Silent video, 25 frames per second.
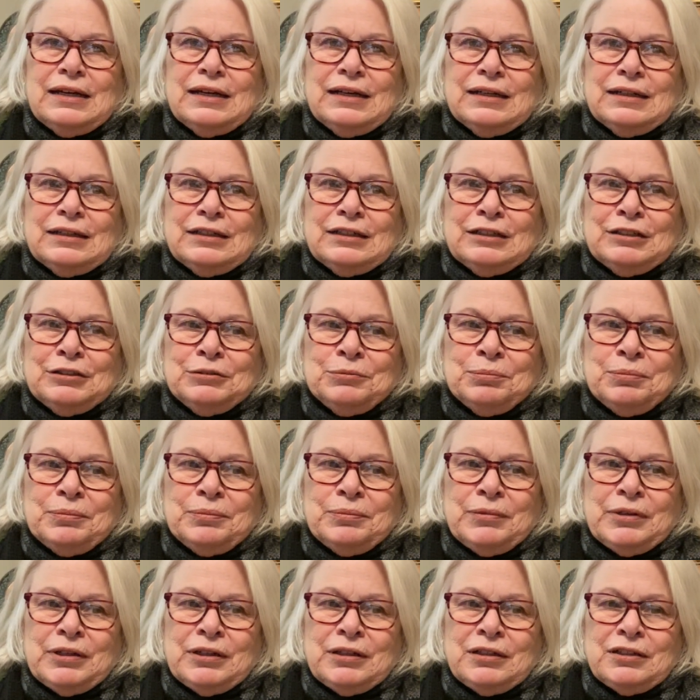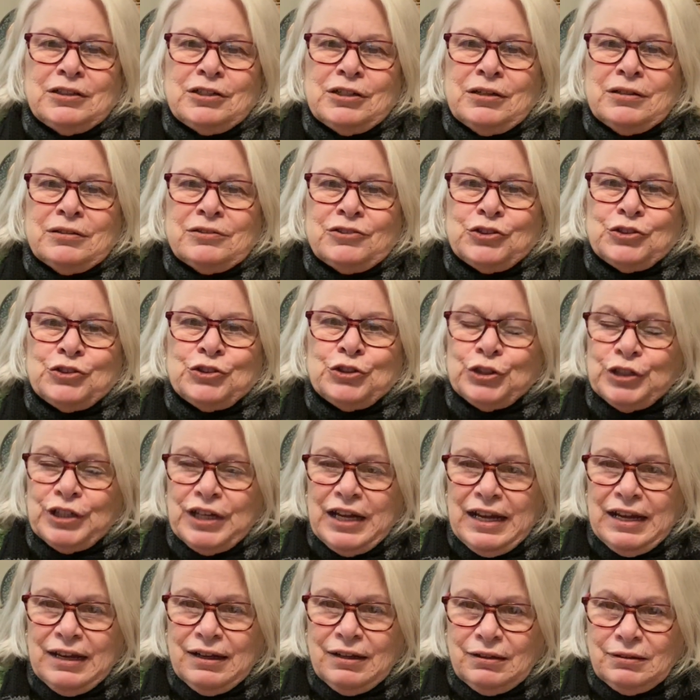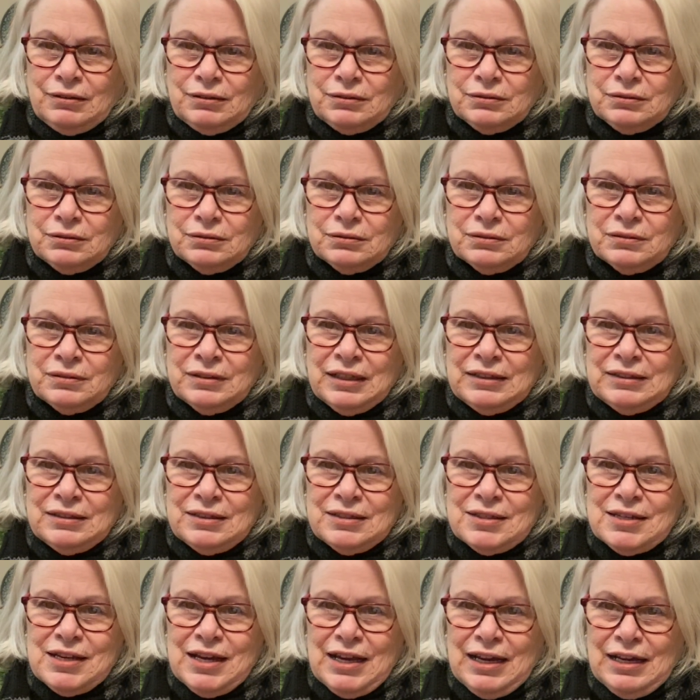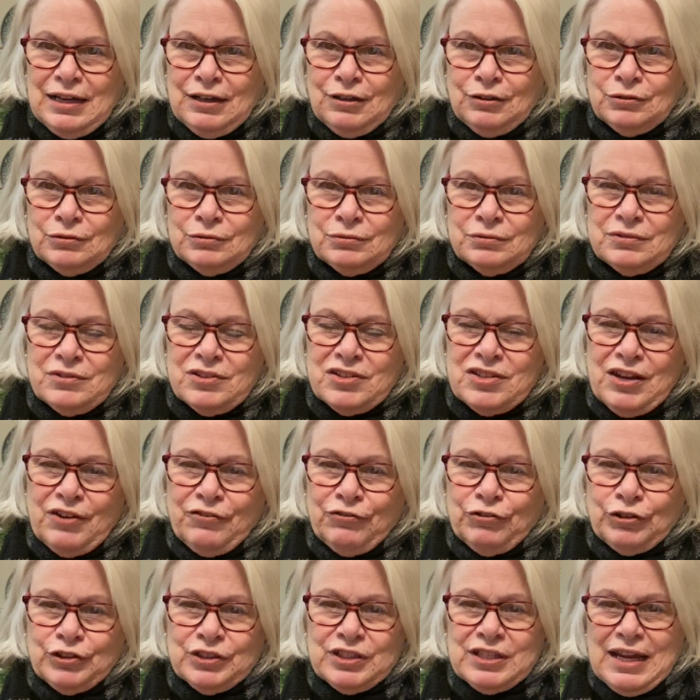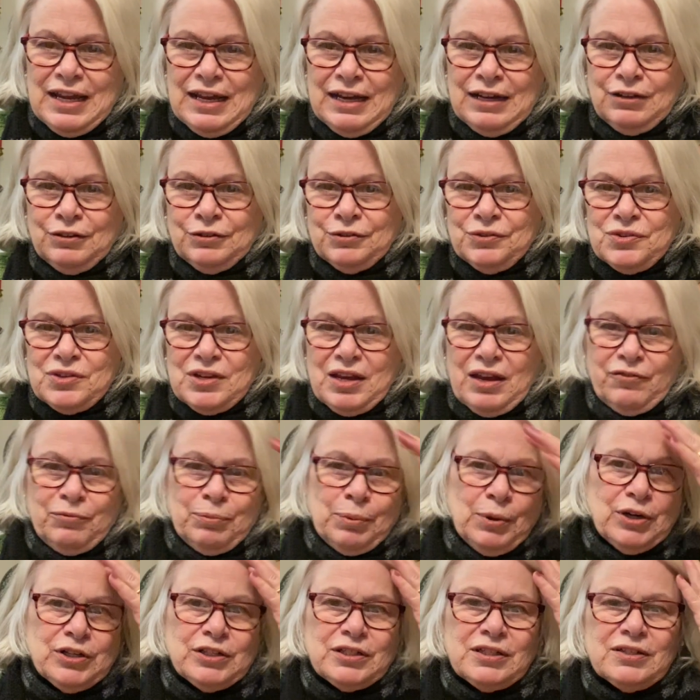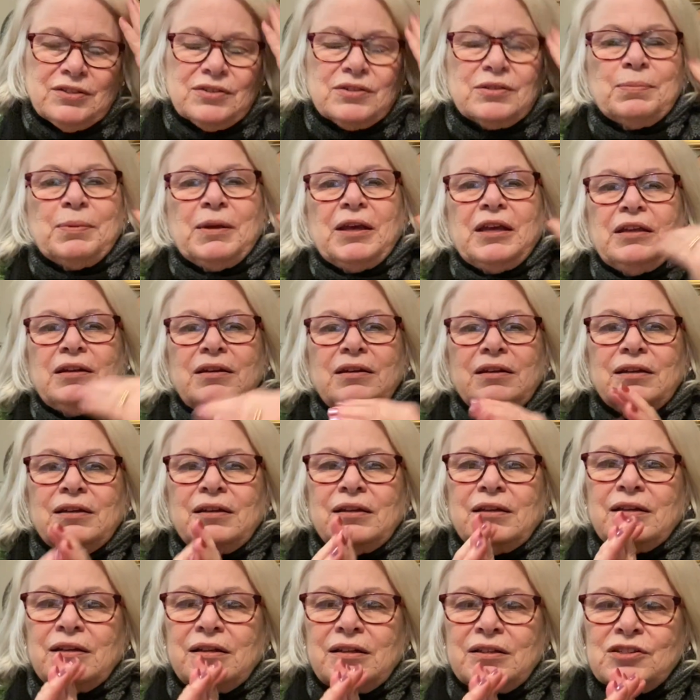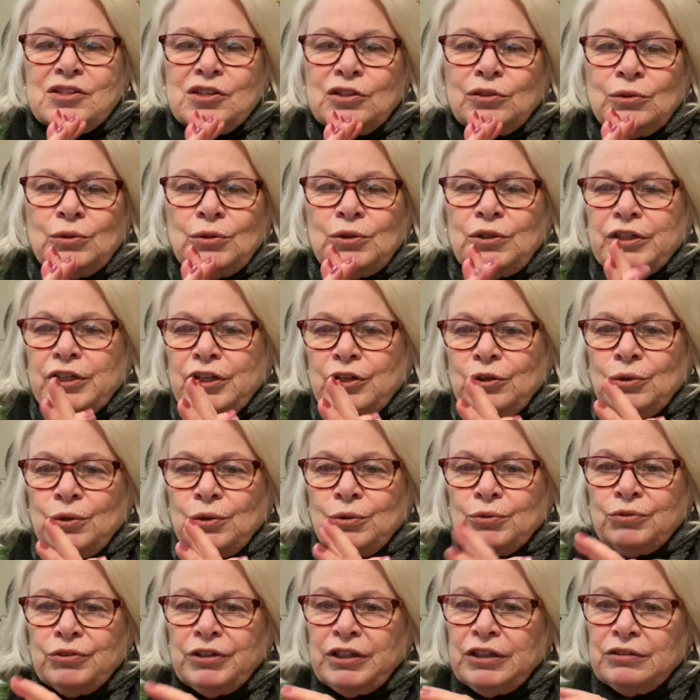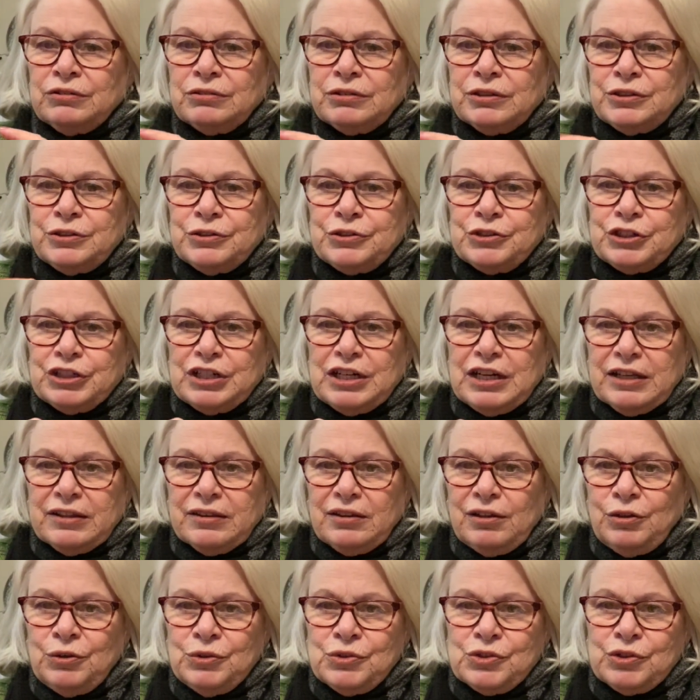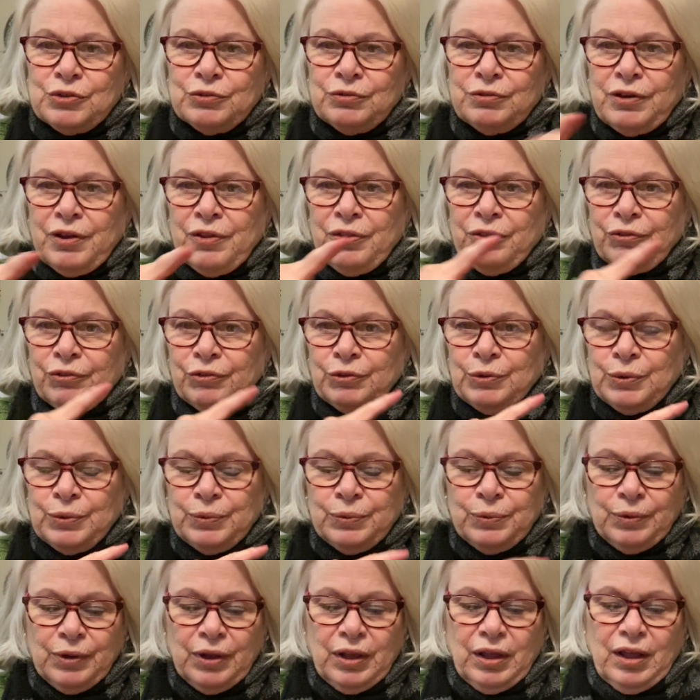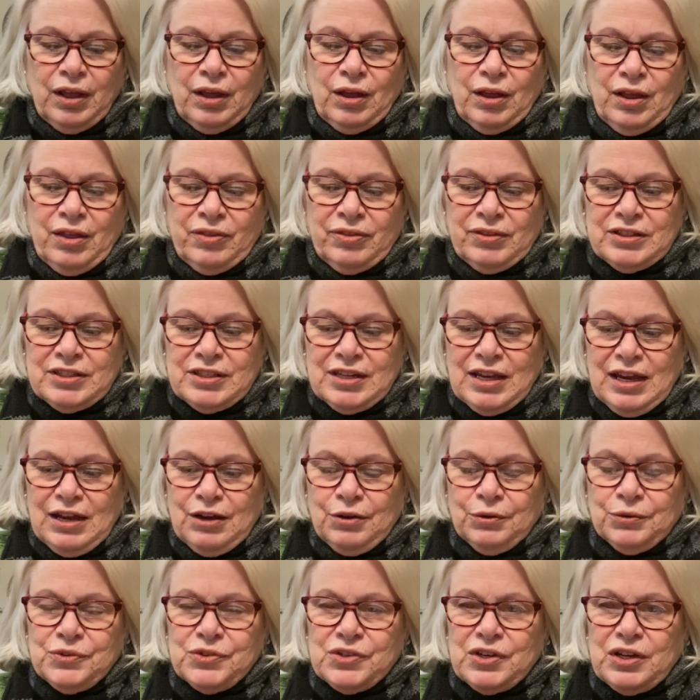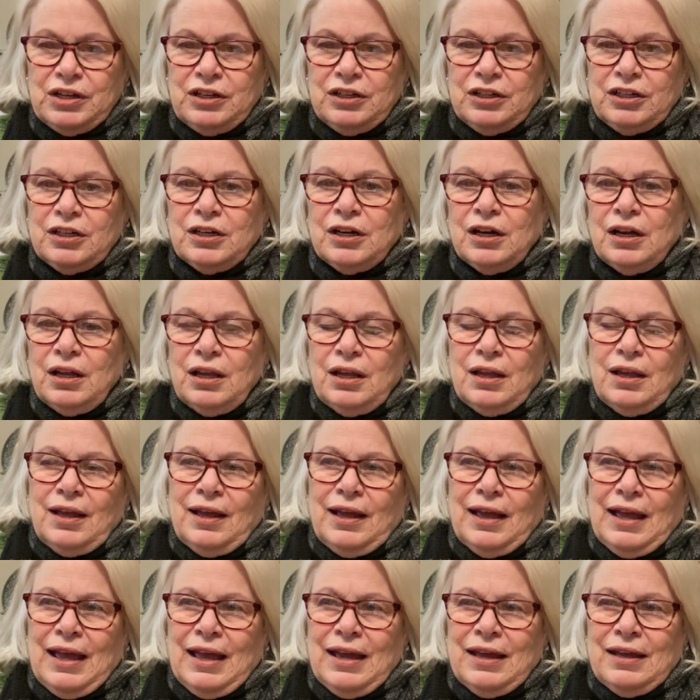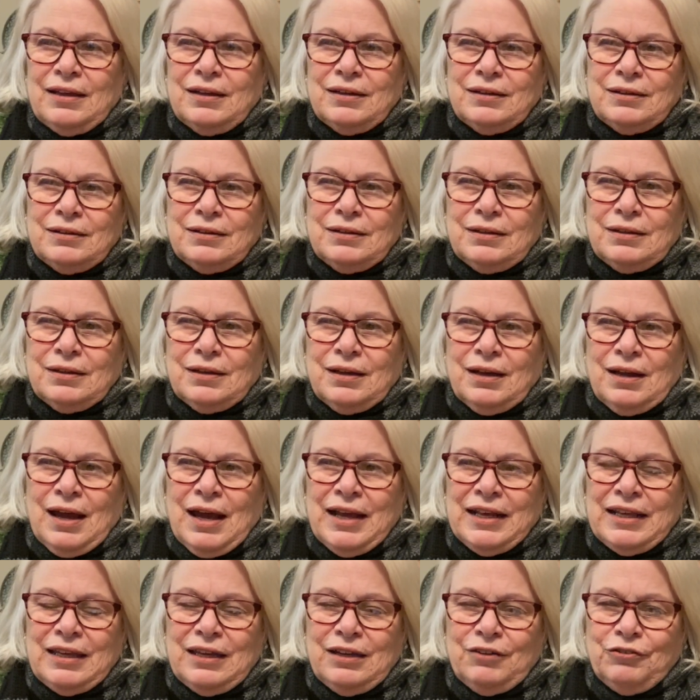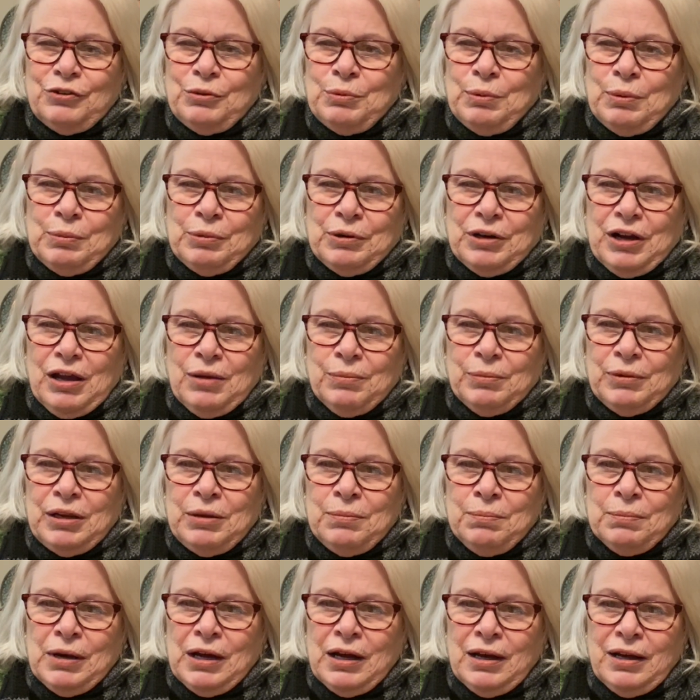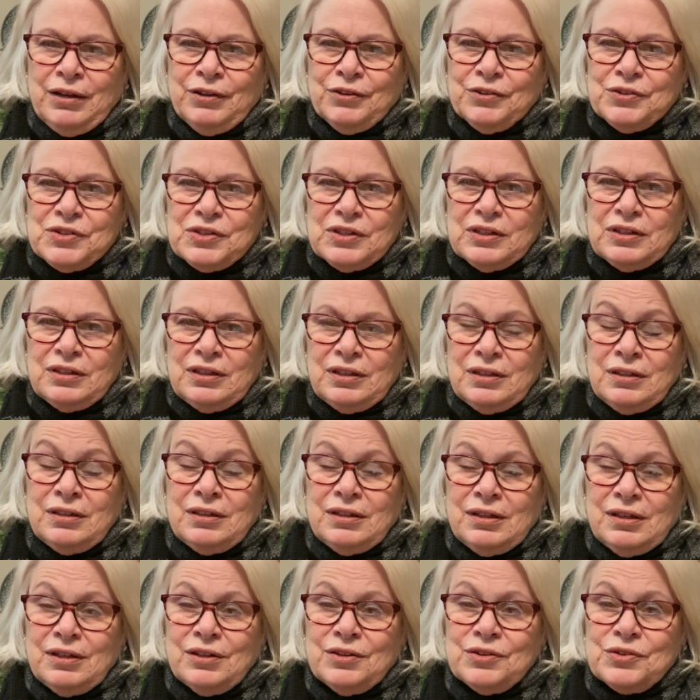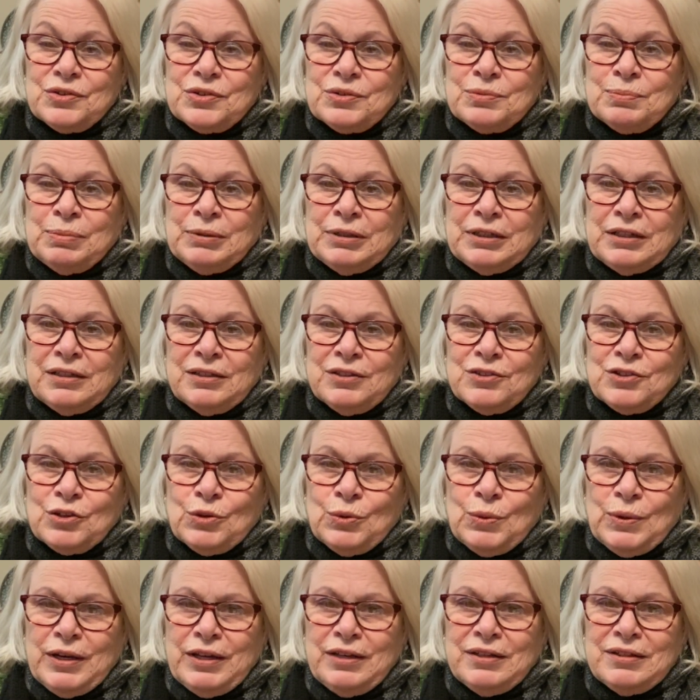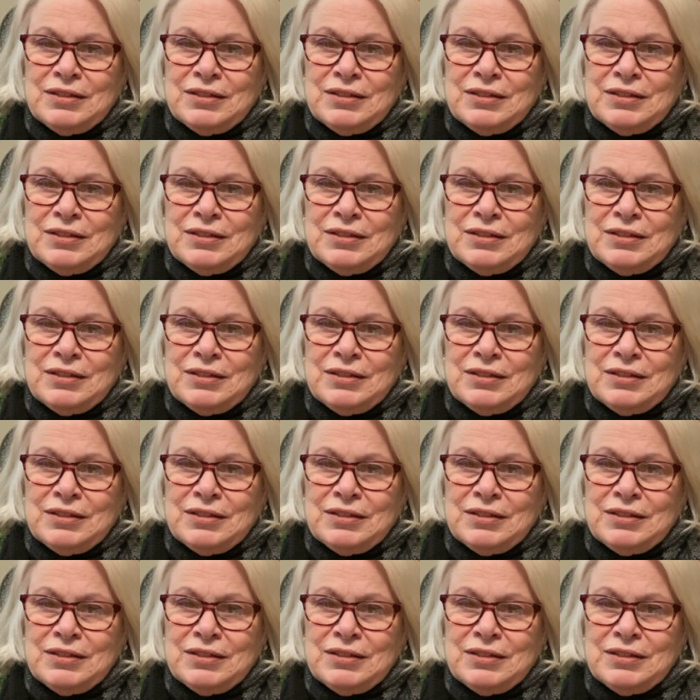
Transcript: a trail that several towns have participated in, and it's along an old railroad track that used to run through the towns here. And I can't remember how many miles it is, but it's quite a